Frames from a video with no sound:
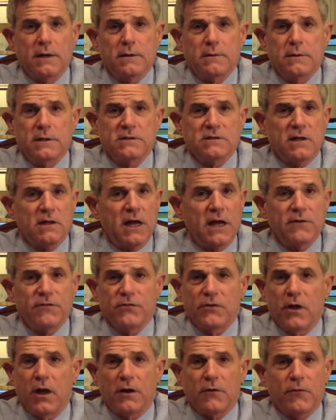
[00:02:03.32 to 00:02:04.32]
is a
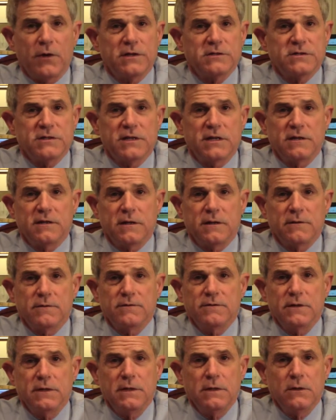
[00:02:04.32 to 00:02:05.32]
lifelong resident
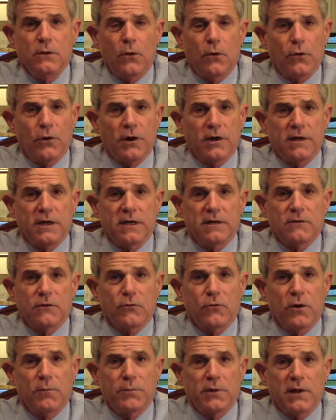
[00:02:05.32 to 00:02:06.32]
of Oregon,
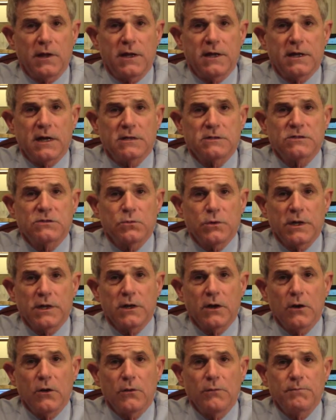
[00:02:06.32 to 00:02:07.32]
grew up in Lake
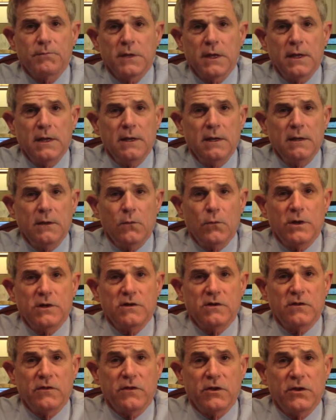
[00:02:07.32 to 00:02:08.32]
Oswego, went
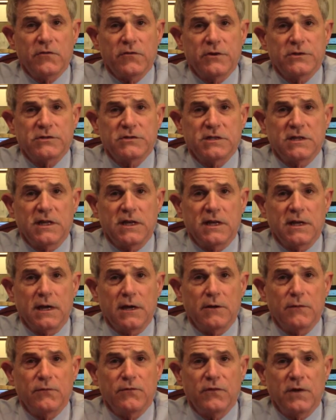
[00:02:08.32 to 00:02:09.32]
to the University
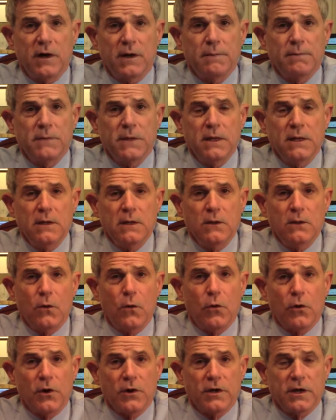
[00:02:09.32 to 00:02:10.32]
of
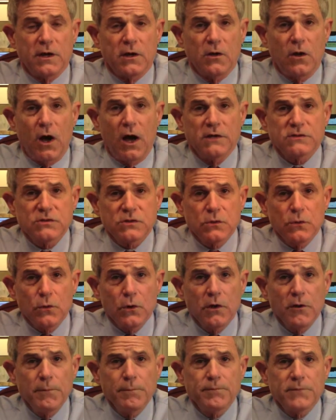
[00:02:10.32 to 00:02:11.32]
Oregon Law
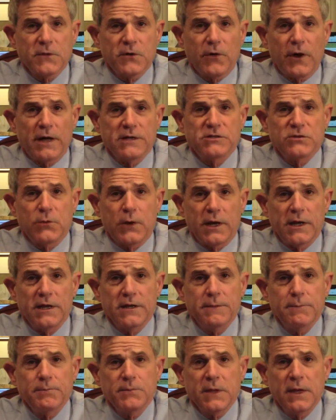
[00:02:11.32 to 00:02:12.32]
School,
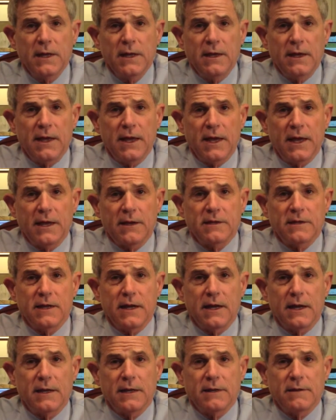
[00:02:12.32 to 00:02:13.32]
graduated,
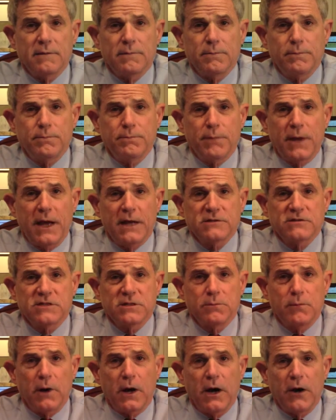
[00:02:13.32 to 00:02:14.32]
and passed the
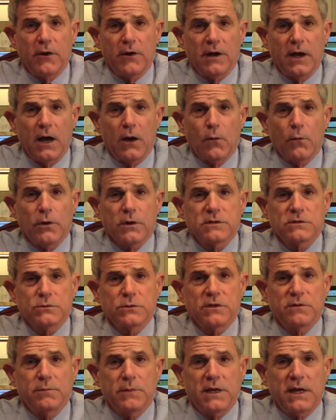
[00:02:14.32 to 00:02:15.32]
bar, and now works
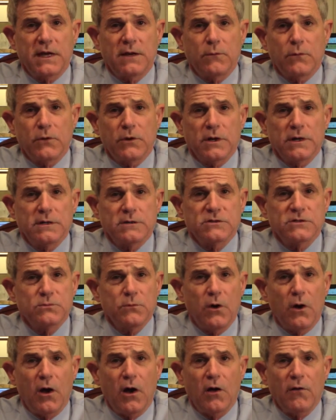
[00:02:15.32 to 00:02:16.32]
with me. We're a
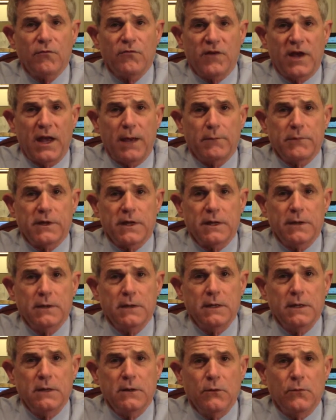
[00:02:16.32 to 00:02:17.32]
small
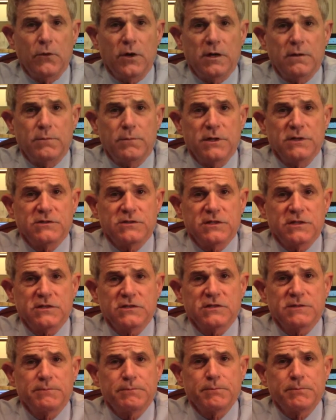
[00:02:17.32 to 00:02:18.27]
family-run business.